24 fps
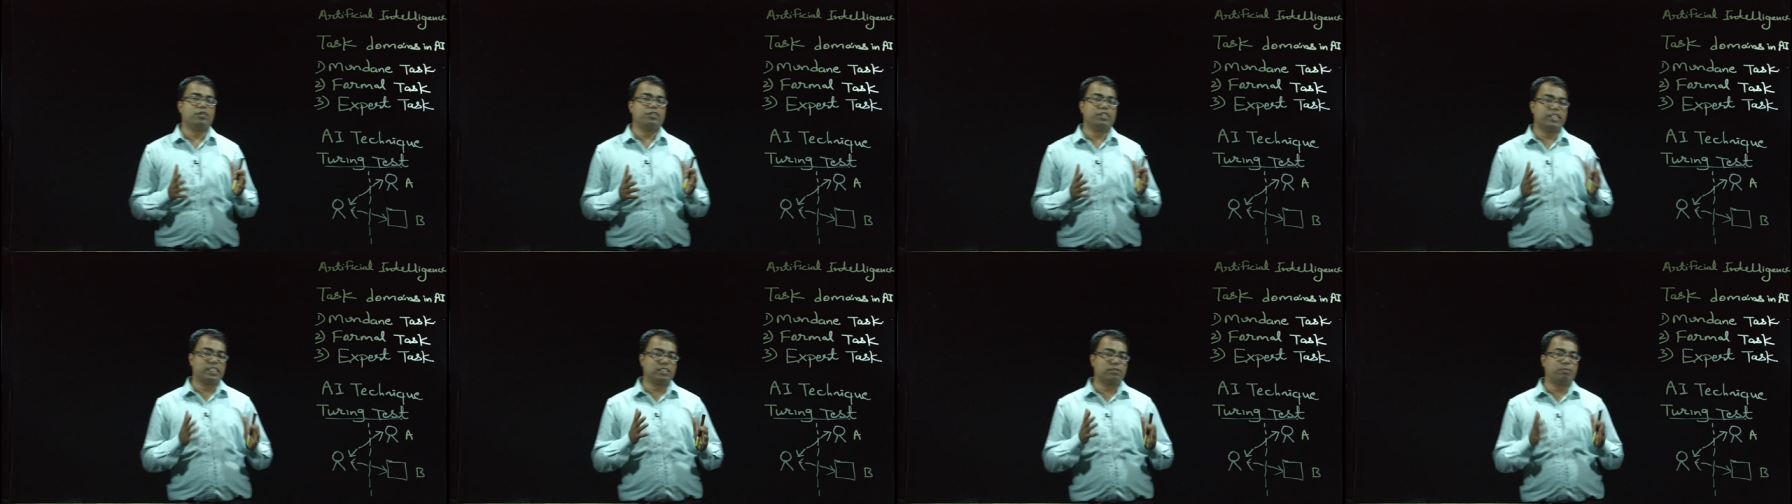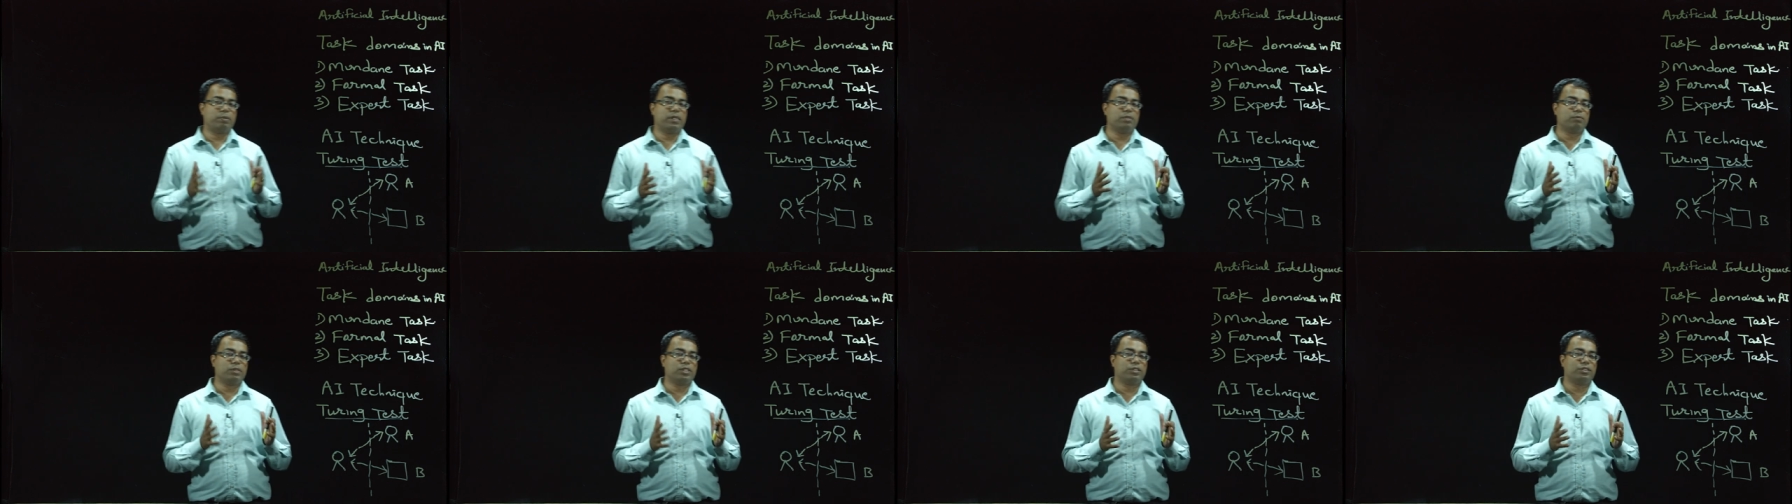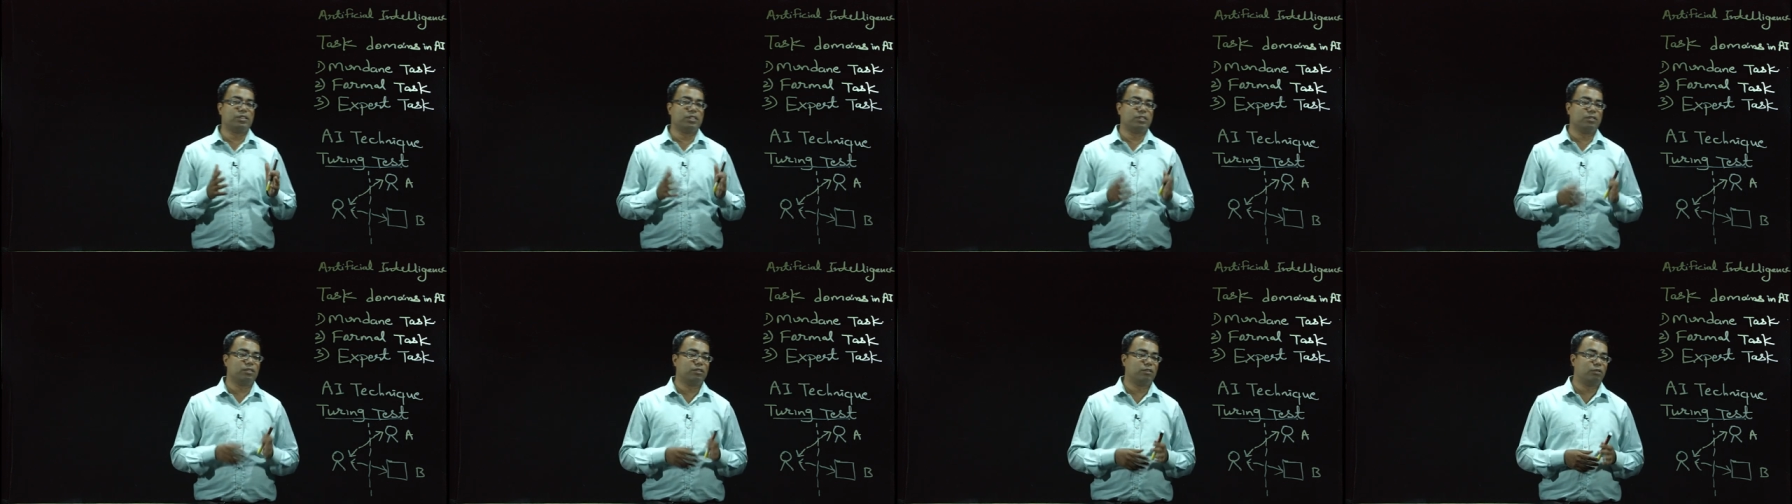chess playing
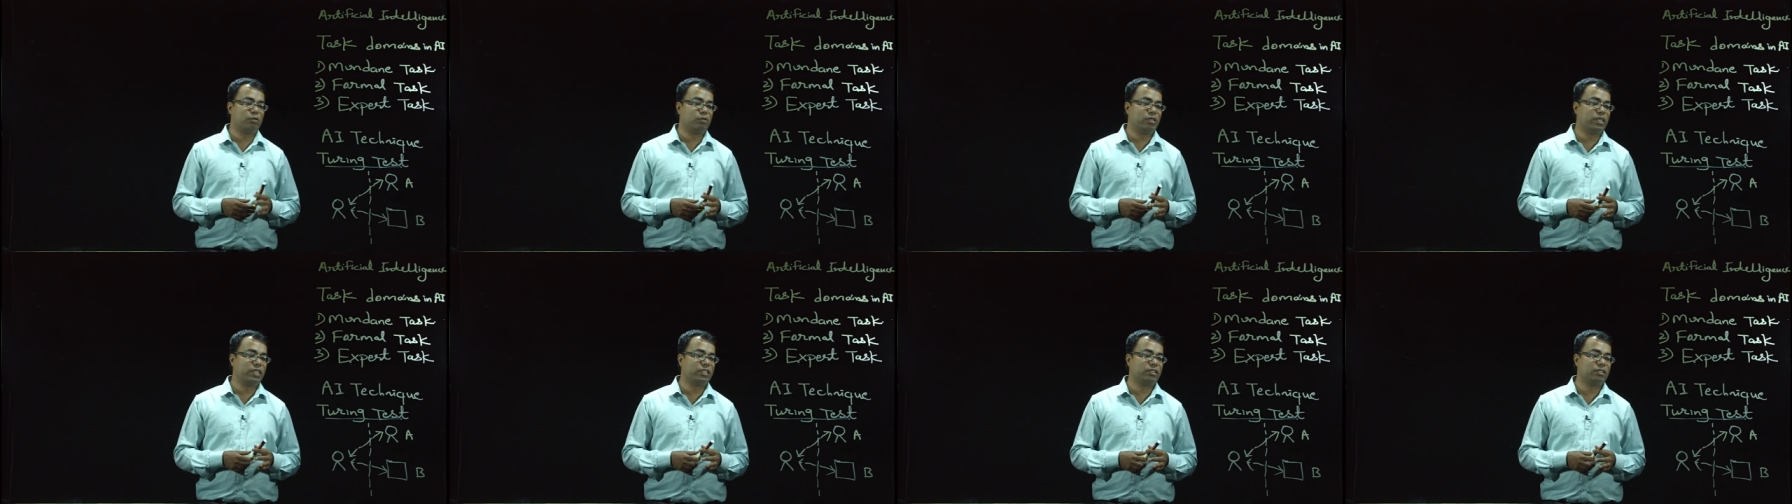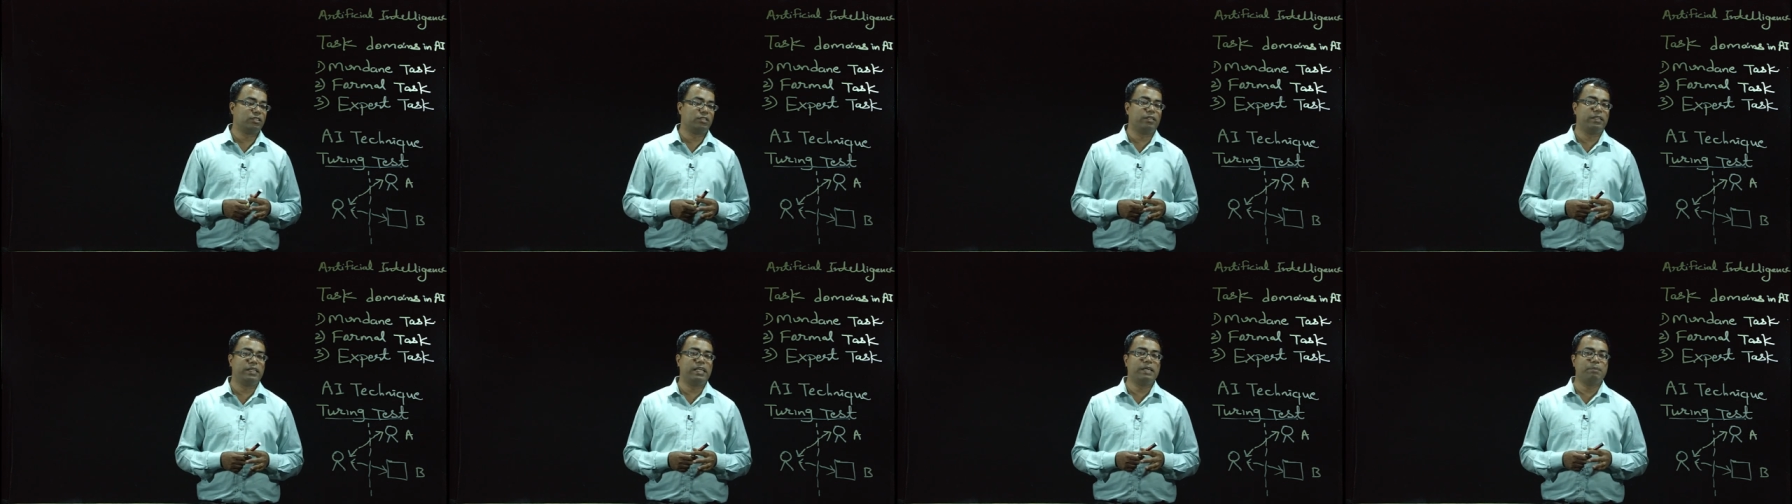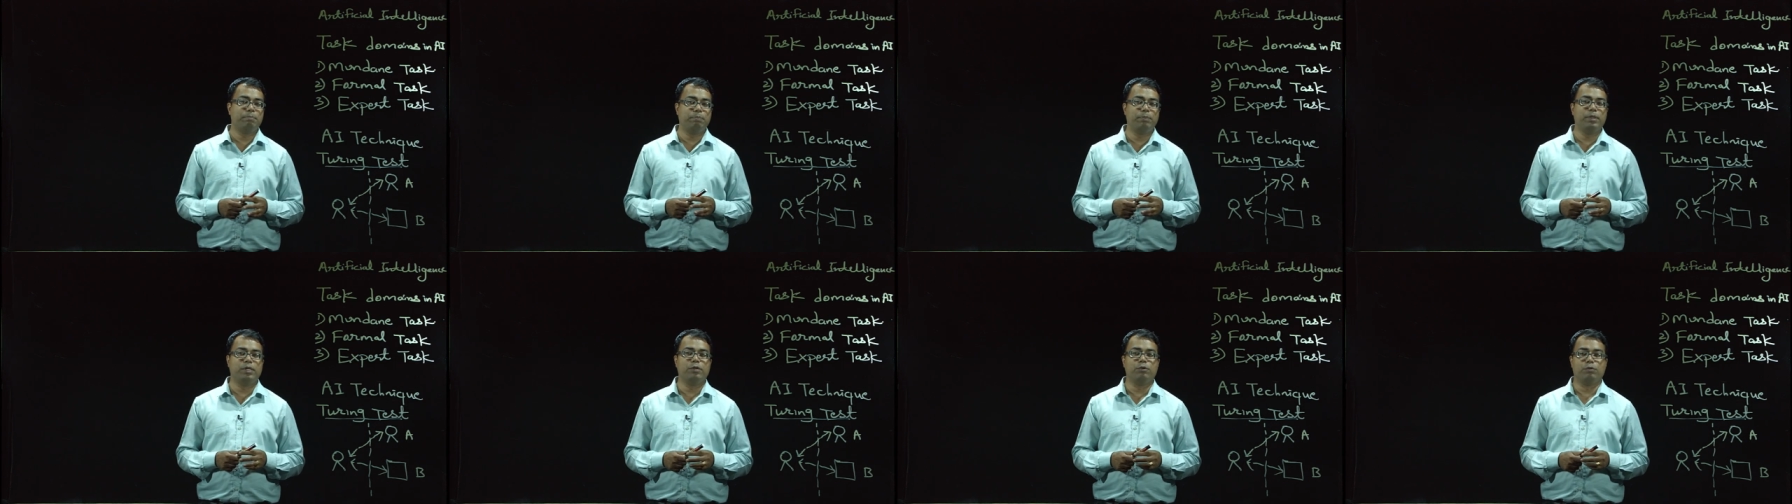machine known as
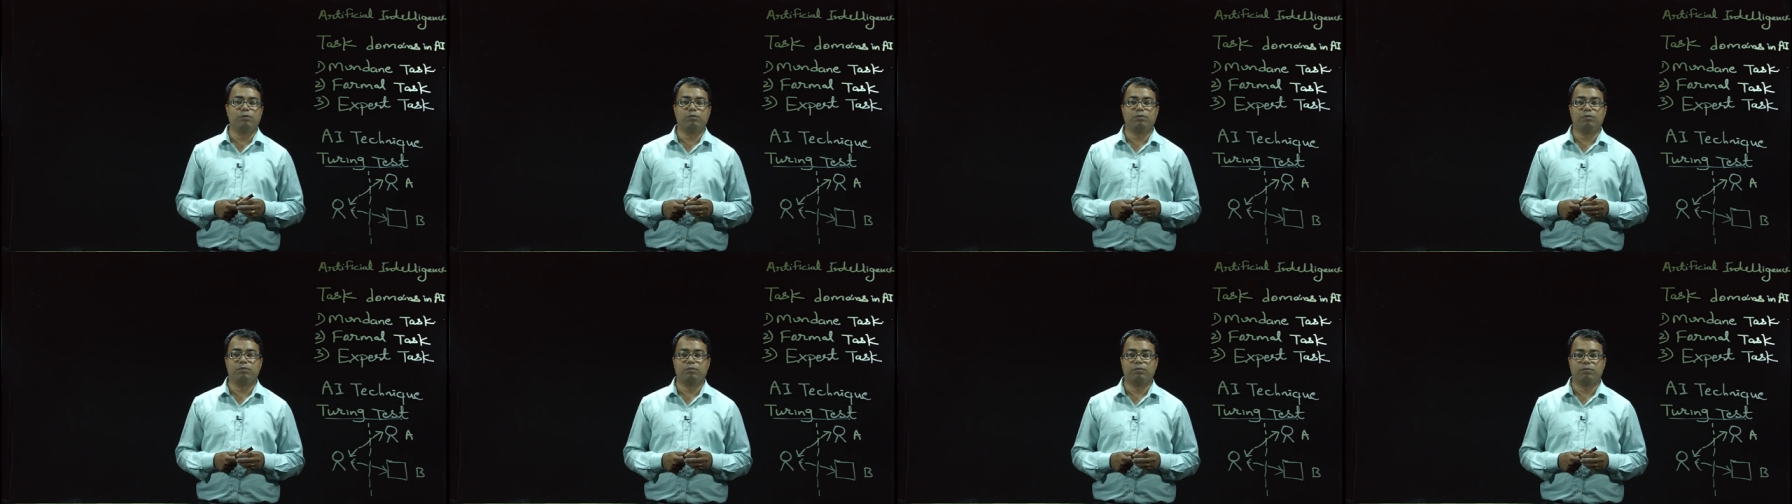Deep Blue.